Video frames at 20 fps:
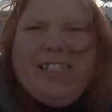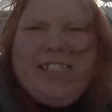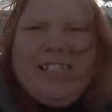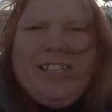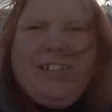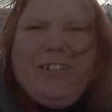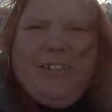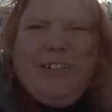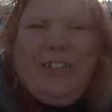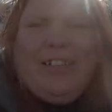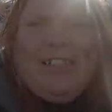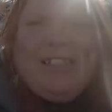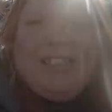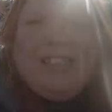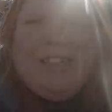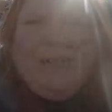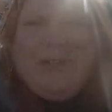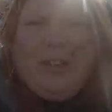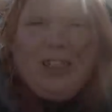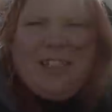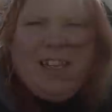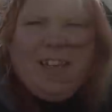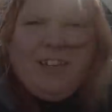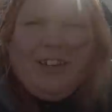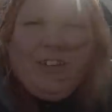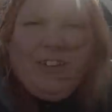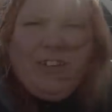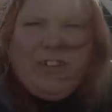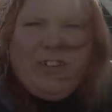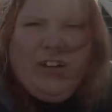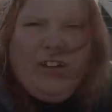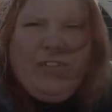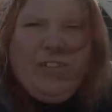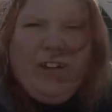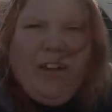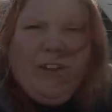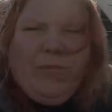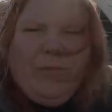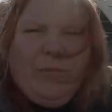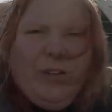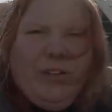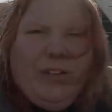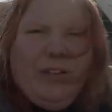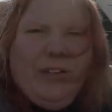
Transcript: So let's see what it's like on the drive home.